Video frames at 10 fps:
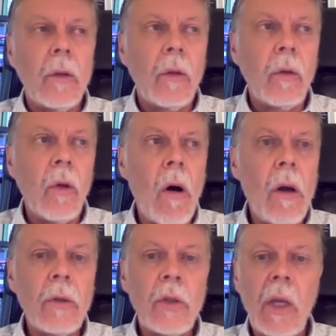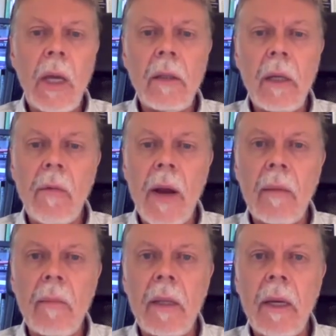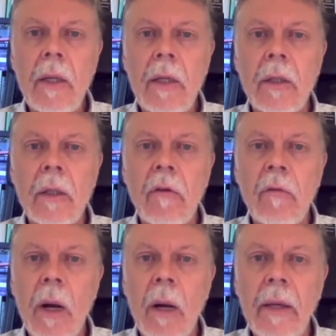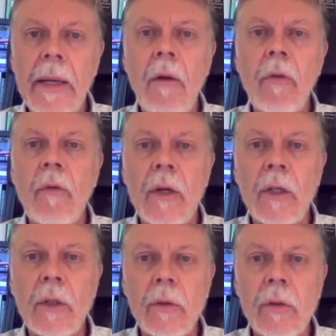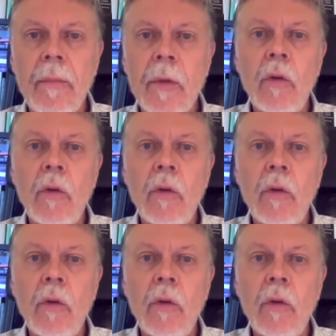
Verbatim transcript: long-standing recommendation of public health officials